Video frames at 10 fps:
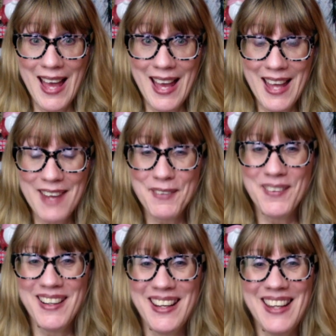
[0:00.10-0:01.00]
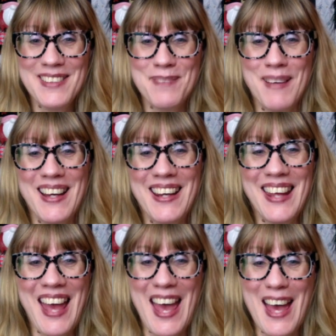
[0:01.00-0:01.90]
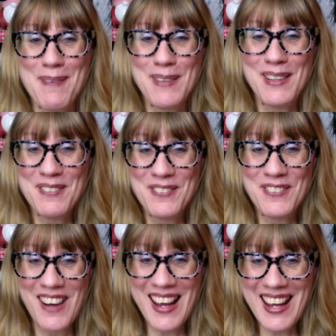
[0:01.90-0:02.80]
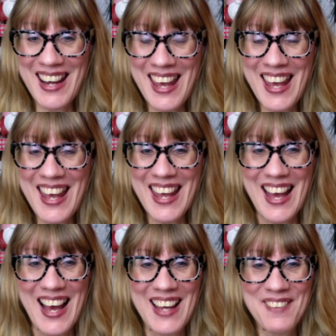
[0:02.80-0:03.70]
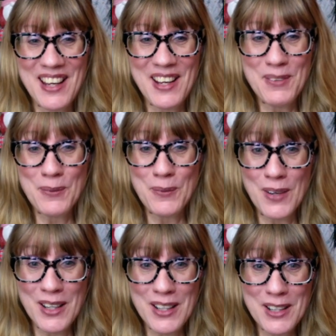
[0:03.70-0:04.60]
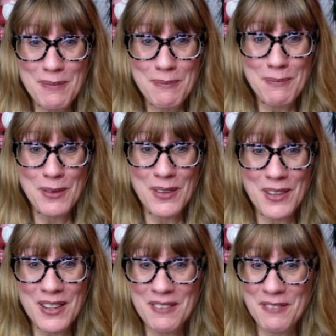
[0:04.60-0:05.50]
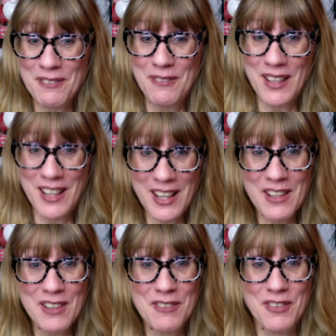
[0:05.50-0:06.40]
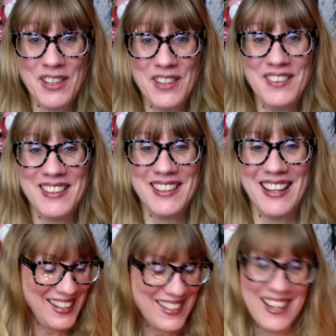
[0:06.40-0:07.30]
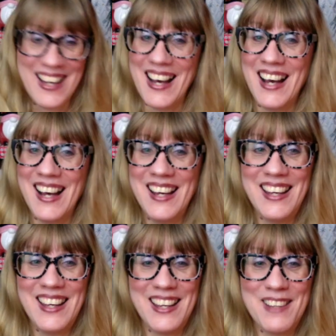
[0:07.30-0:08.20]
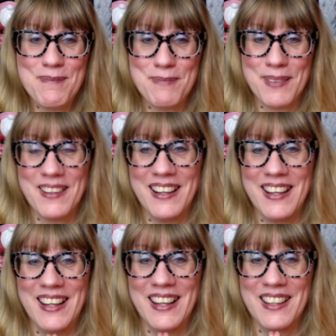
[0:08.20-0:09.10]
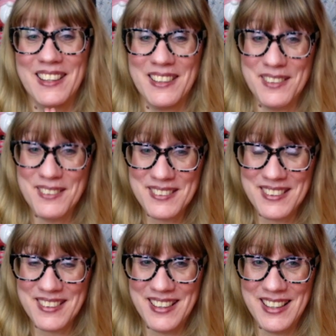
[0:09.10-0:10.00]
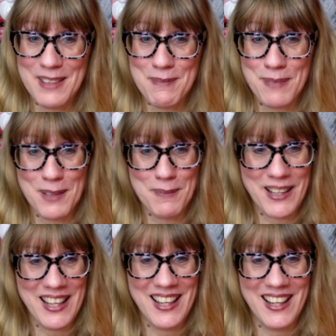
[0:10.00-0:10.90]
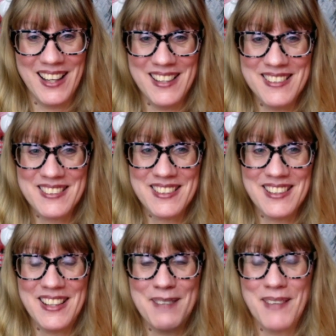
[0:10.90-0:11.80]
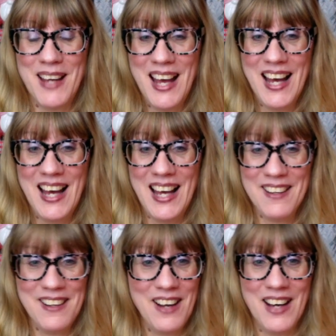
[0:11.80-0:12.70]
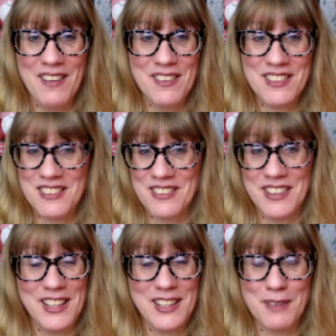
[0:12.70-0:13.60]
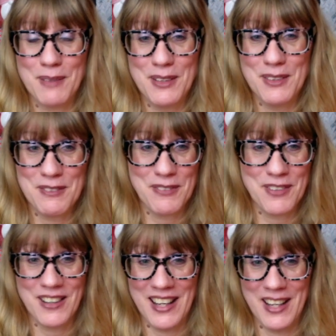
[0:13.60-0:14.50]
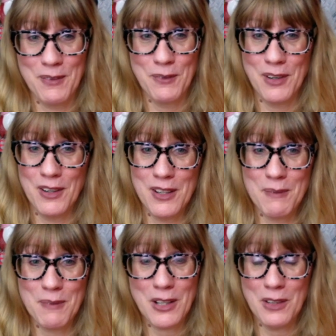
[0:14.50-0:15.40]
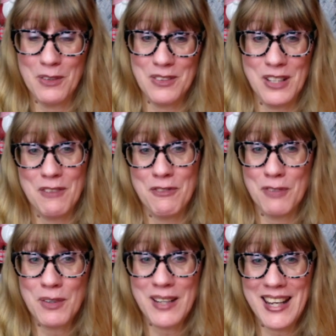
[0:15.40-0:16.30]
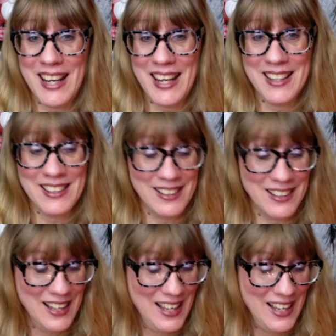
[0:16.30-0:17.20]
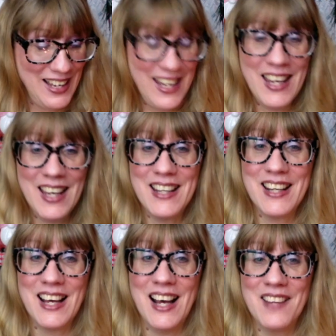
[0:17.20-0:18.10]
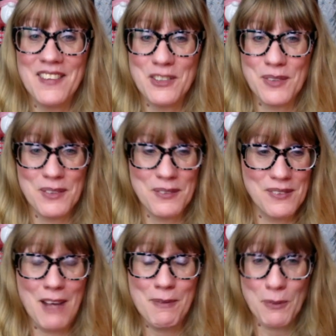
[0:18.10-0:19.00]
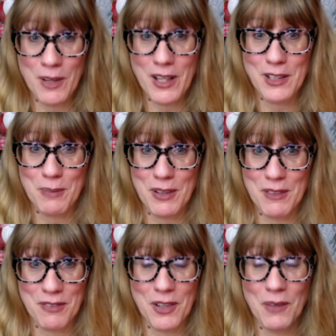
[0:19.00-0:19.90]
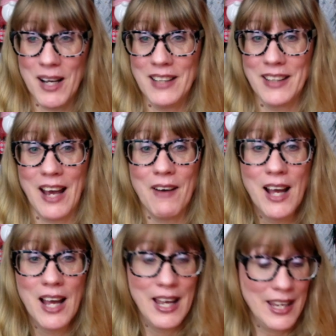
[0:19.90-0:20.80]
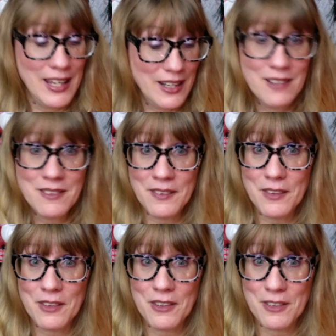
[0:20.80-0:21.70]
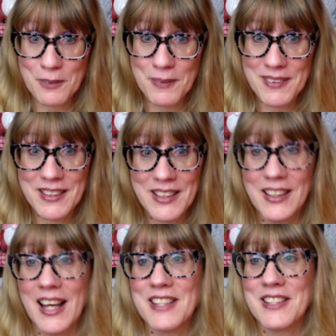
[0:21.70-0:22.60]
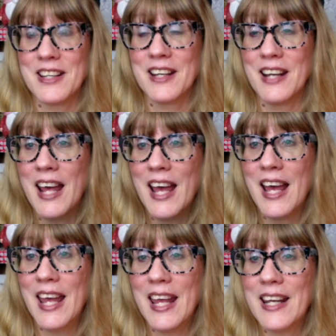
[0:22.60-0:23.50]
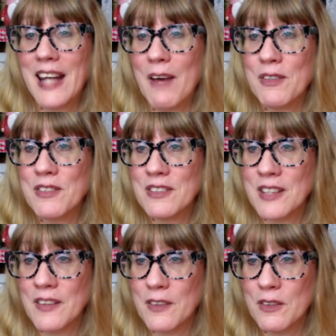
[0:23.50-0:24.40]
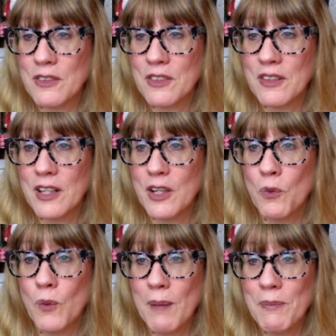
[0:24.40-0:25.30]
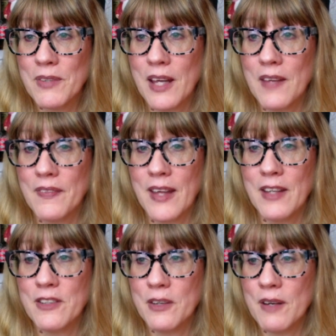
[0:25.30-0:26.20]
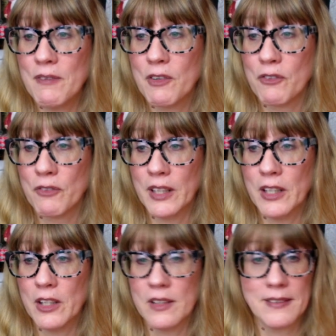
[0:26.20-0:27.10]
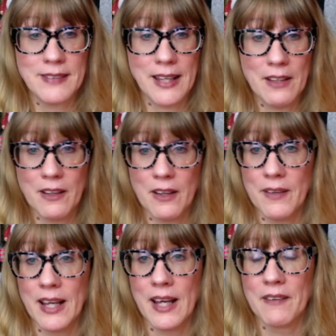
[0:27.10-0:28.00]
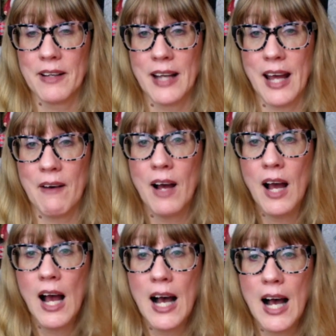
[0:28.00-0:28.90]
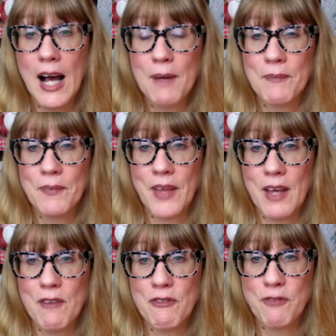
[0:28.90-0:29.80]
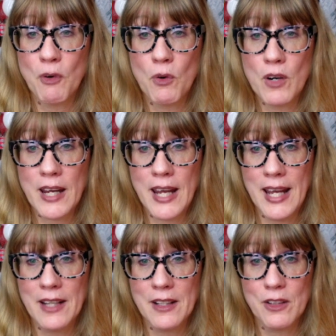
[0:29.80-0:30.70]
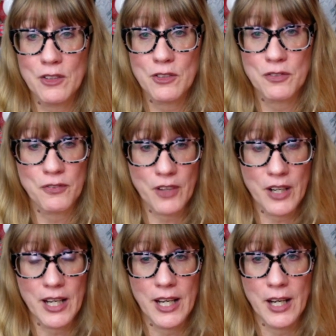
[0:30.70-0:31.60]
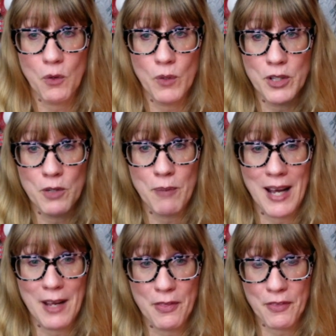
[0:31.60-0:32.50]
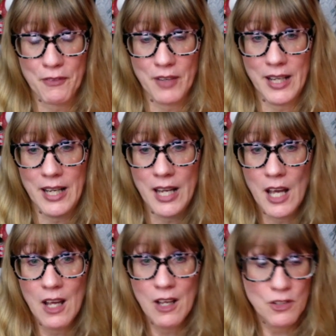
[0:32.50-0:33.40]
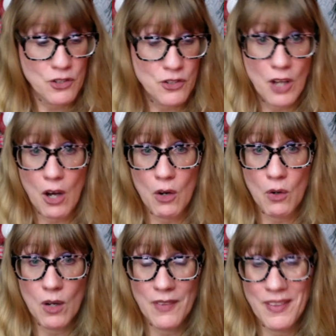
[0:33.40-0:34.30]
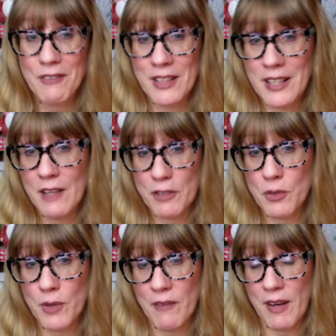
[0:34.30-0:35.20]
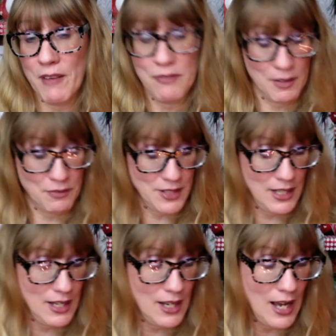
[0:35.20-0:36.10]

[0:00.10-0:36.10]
Hey everyone, it's Bonnie. Happy Friday! I have got one more video for you tonight. I am burning Goose Creek Butter Pecan Ice Cream. I don't know, I was just really in the mood for a warm, cozy foodie candle and uh, this one I've been wanting to burn for a while now. It is in their Christmas collection, and I was just on the Goose Creek website. They do have a really good sale going on right now. Um, they have four candles free when you buy three. So they retail for twenty five fifty.